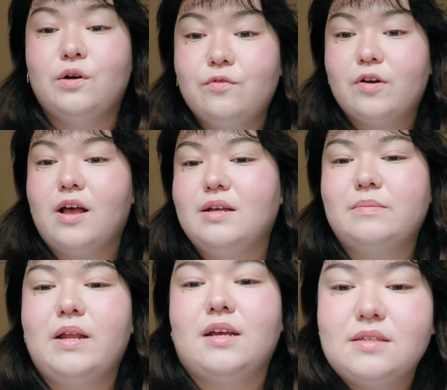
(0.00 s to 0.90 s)
Ofra
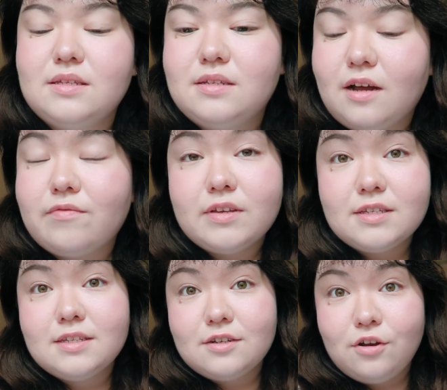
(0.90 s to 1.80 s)
Cosmetics. This stuff
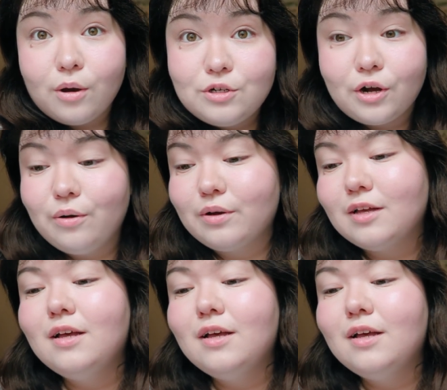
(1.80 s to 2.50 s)
is no joke.